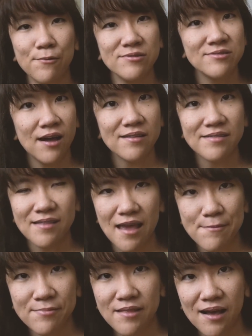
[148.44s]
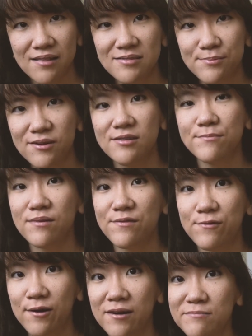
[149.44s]
was not a name necklace person
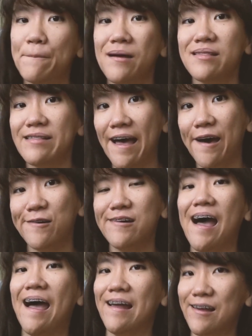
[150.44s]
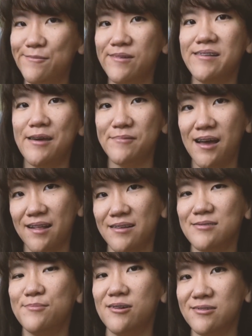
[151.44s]
before, but now I am a name
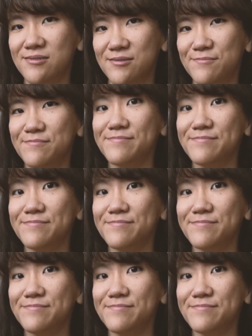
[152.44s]
necklace person.